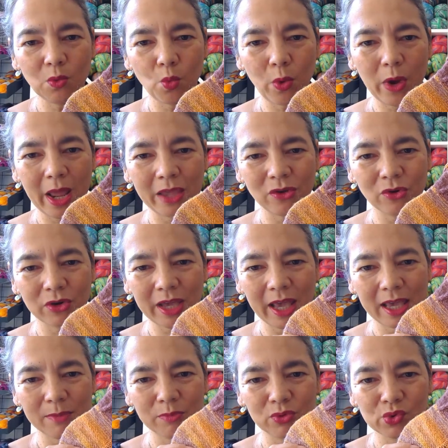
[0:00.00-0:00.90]
where your
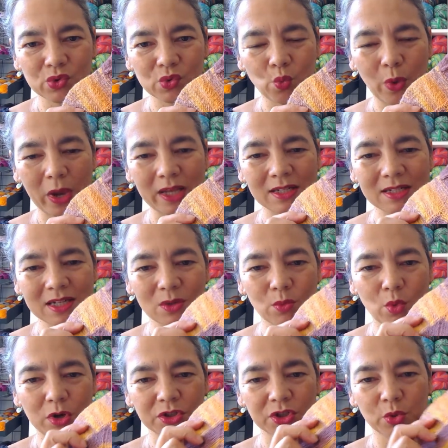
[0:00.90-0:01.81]
cables went and
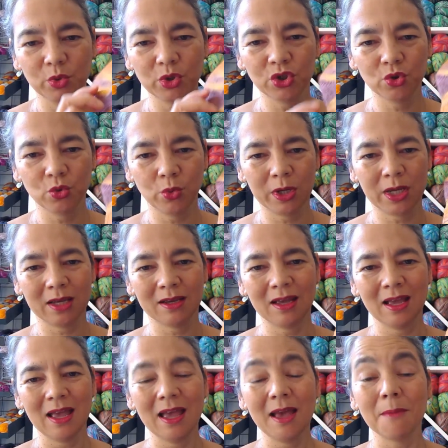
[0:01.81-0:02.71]
what you were doing.
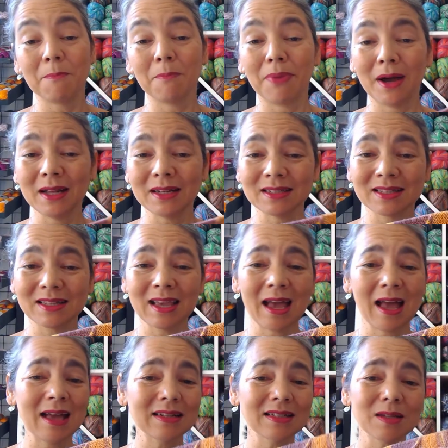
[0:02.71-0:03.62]
But you
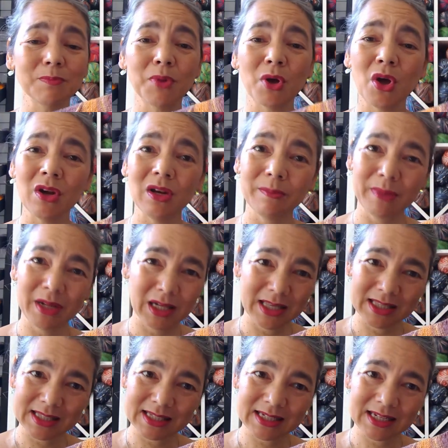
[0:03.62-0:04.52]
had to purl a
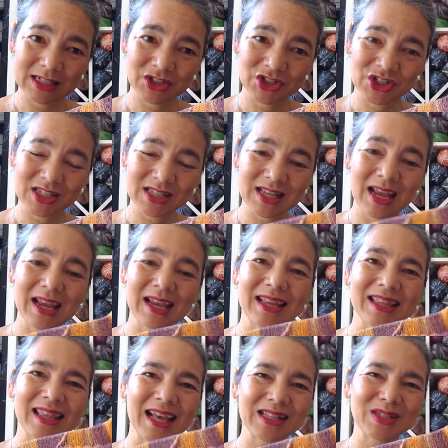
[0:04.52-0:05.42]
million stitches.
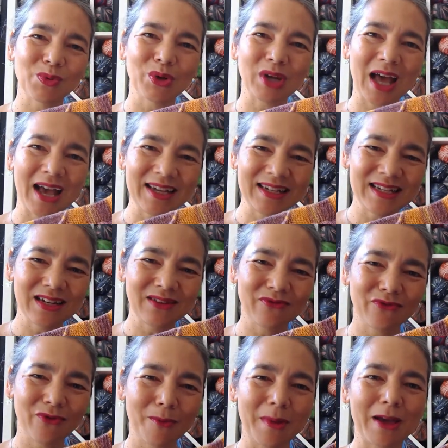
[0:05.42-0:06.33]
That's what I
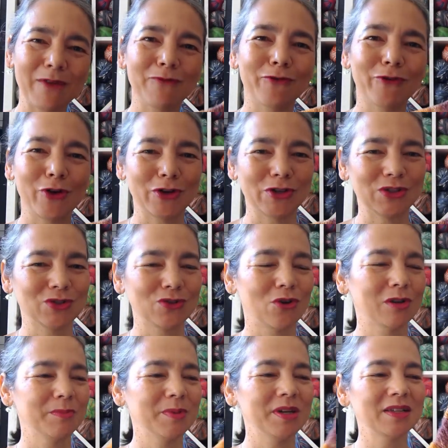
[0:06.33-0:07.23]
did for my first
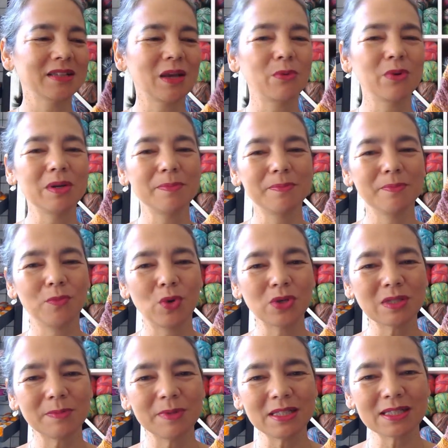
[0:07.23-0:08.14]
sock, because I
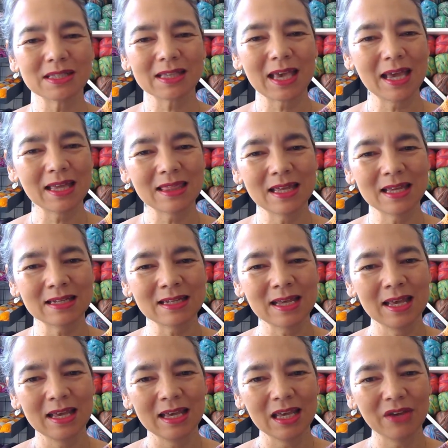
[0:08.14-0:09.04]
was a bit scared that
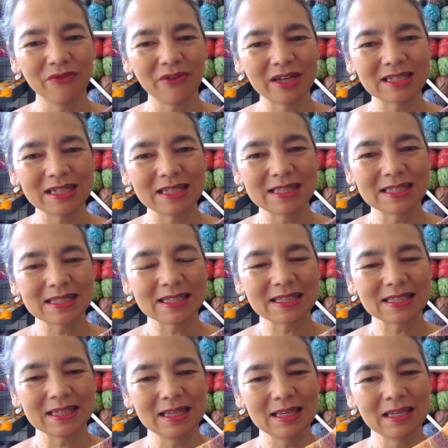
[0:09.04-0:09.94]
if I didn't
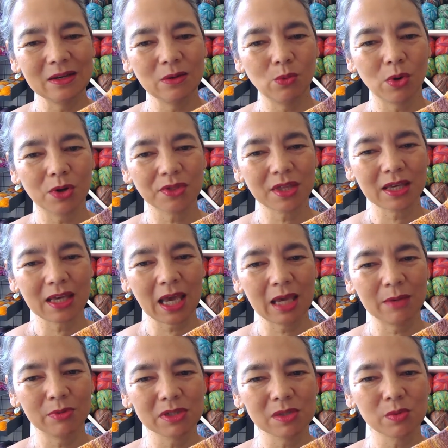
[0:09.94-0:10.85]
see what the
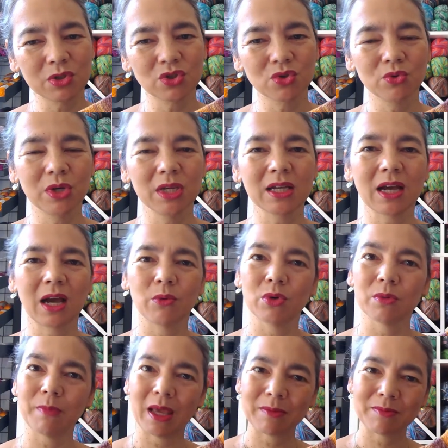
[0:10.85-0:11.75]
cables were doing, I
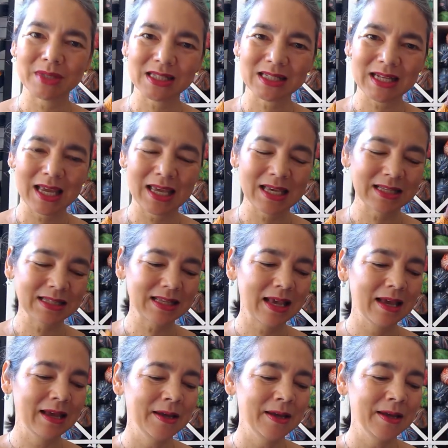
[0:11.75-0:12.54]
would make mistakes.